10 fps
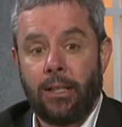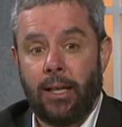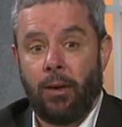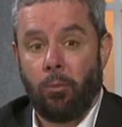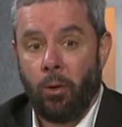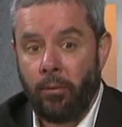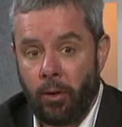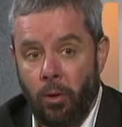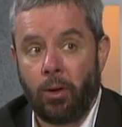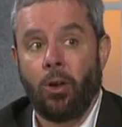then we'll
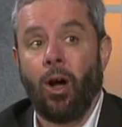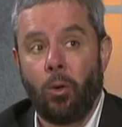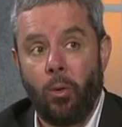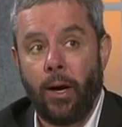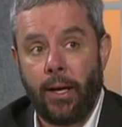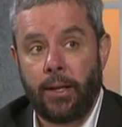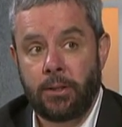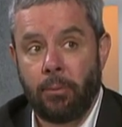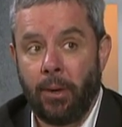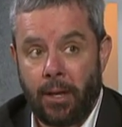go a long way
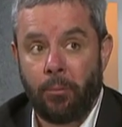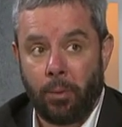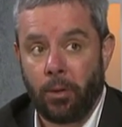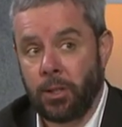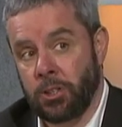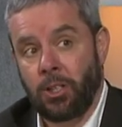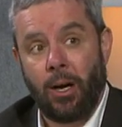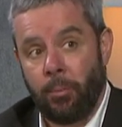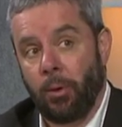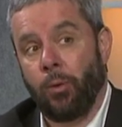to making bullying
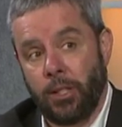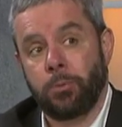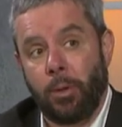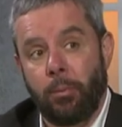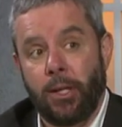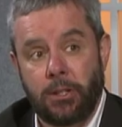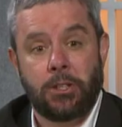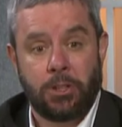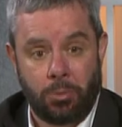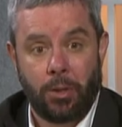stop on a widespread
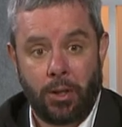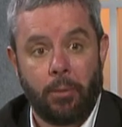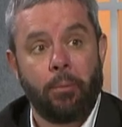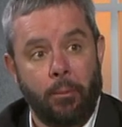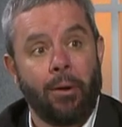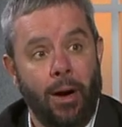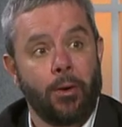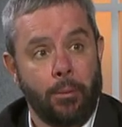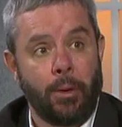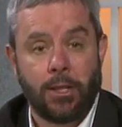basis, is really to
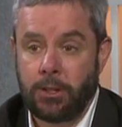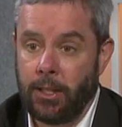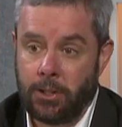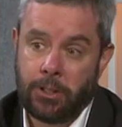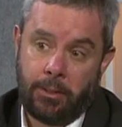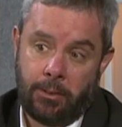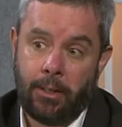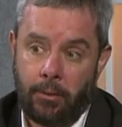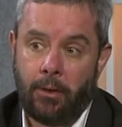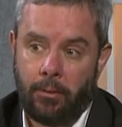empower the bystanders
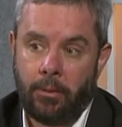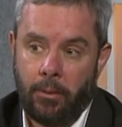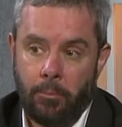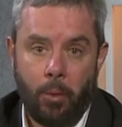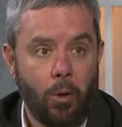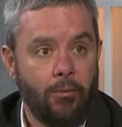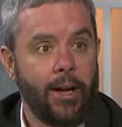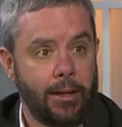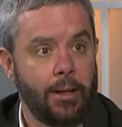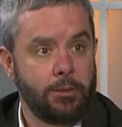and
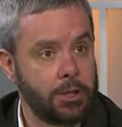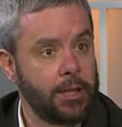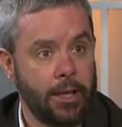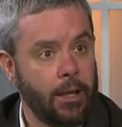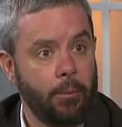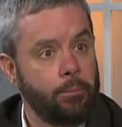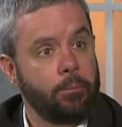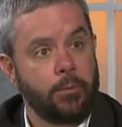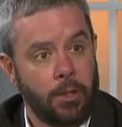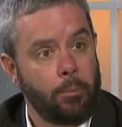motivate them to stand
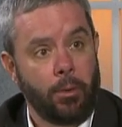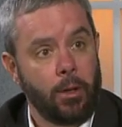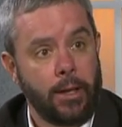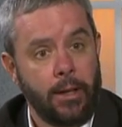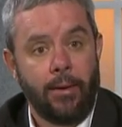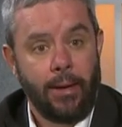up to the bully